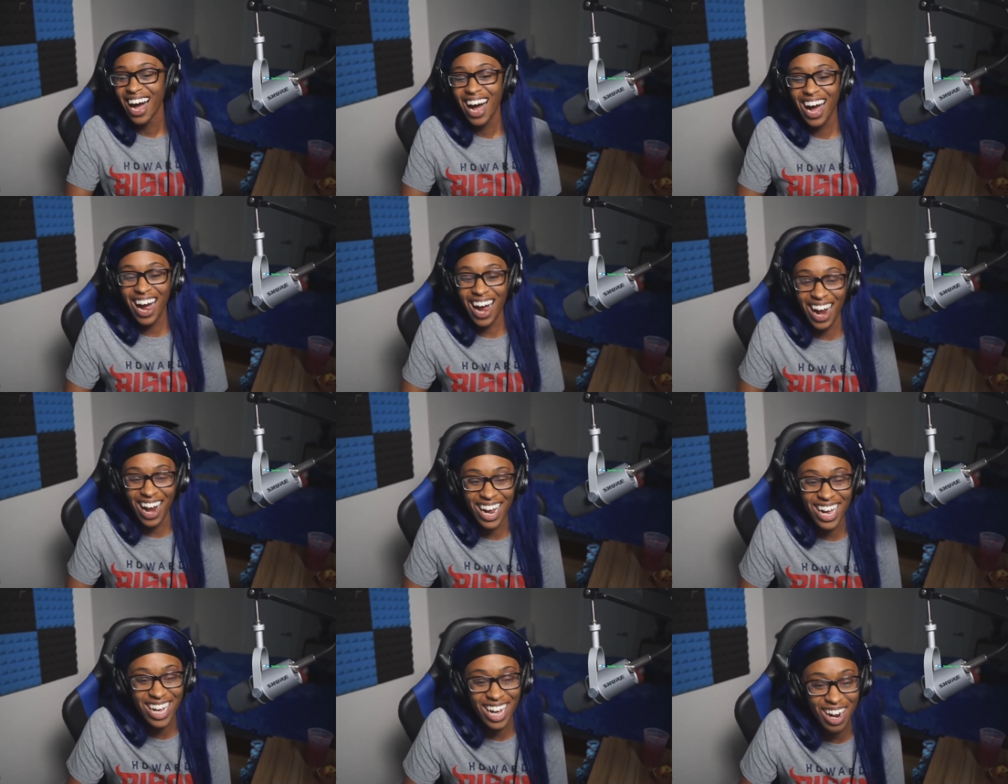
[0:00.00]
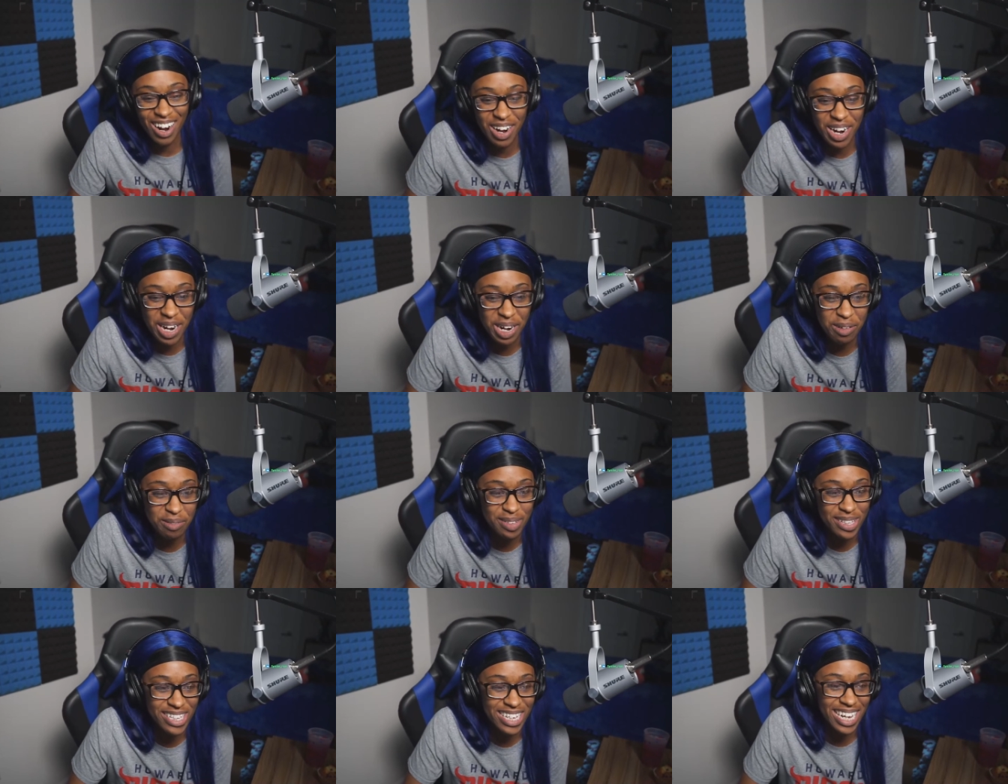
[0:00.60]
all right, all right,
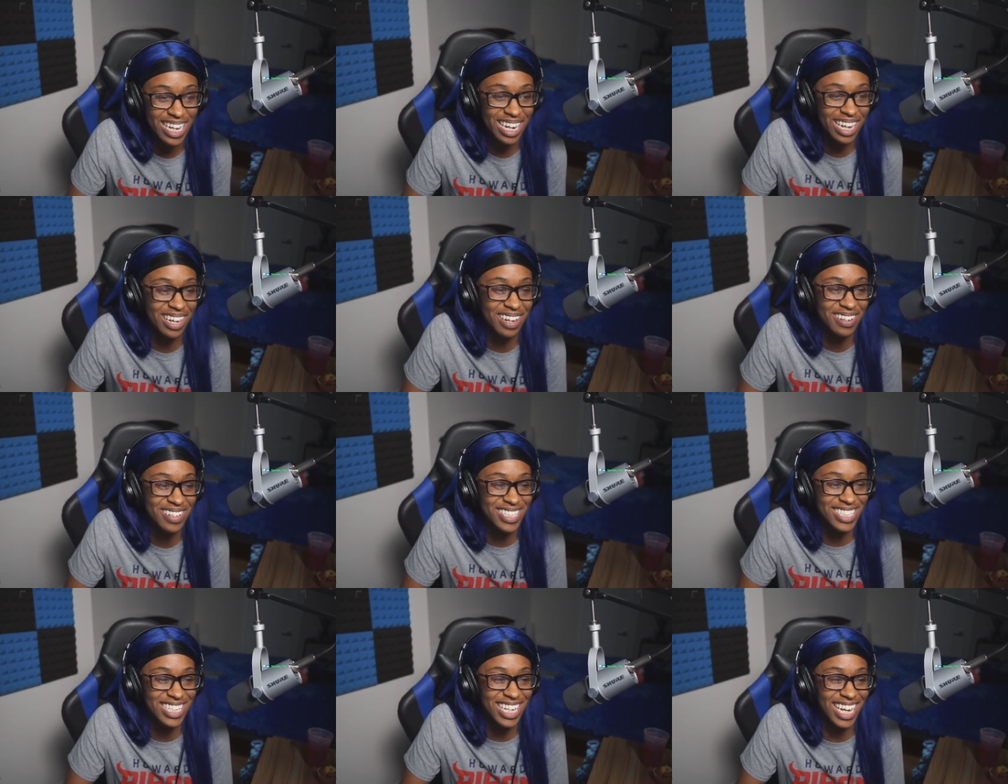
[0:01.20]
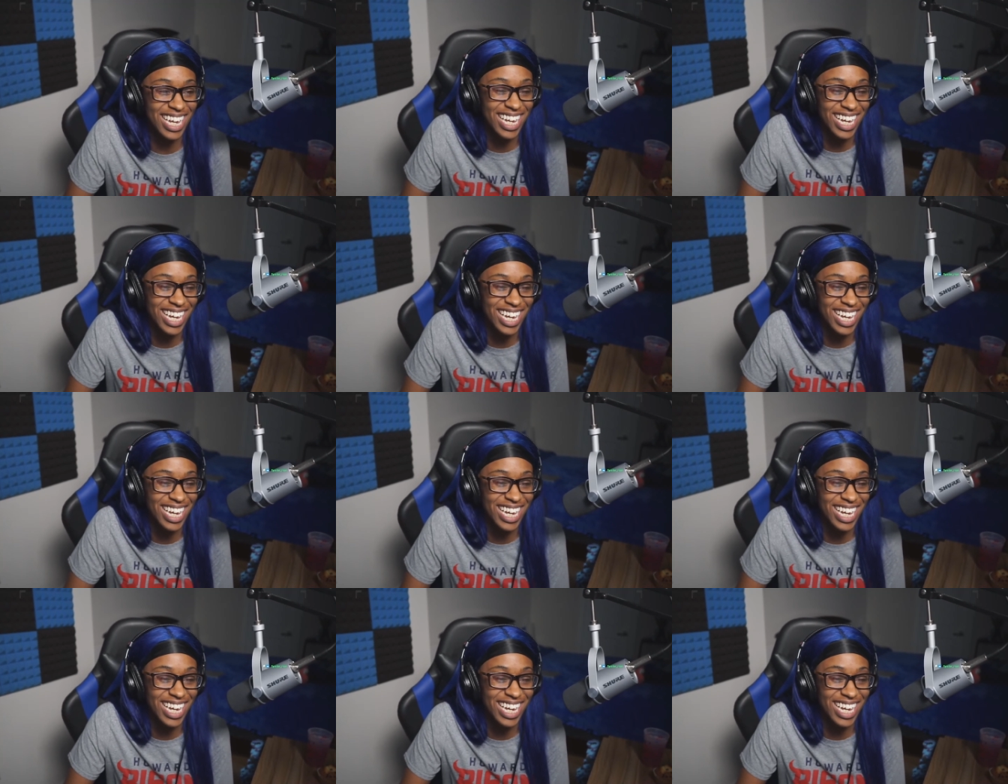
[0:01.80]
I'm done.